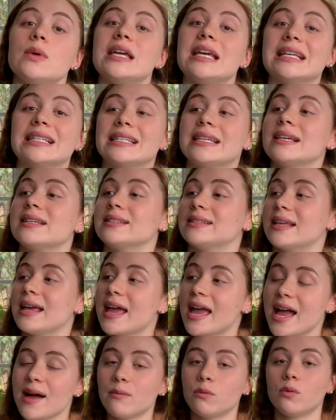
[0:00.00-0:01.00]
is
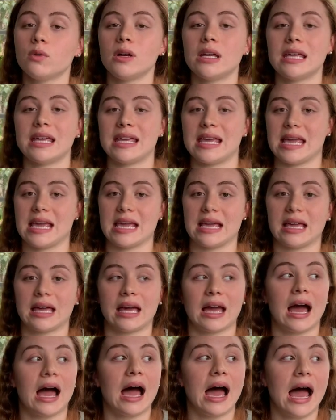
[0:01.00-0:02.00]
exam week.
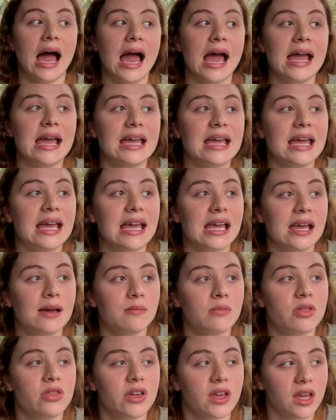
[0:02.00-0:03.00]
I
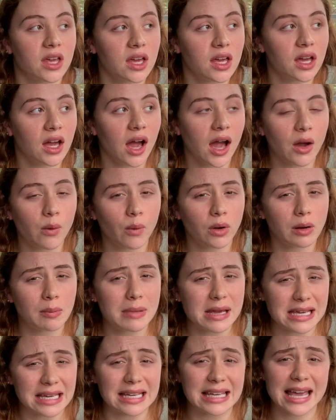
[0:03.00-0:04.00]
am thinking I want to
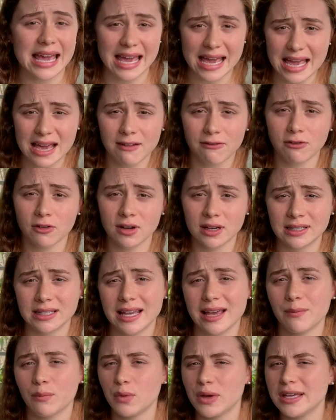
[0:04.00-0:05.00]
bake a cake for
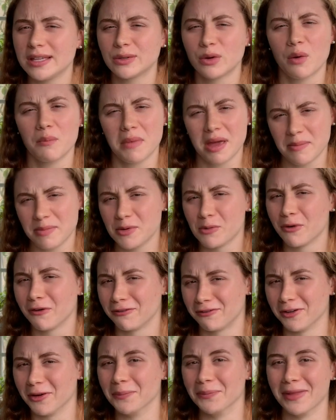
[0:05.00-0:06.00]
exam week, so maybe we'll
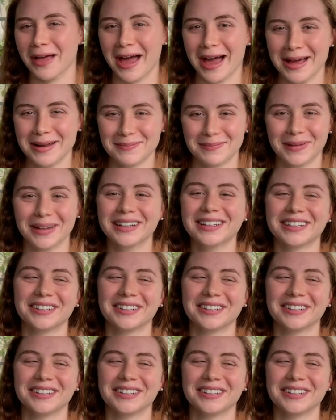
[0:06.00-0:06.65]
film that, but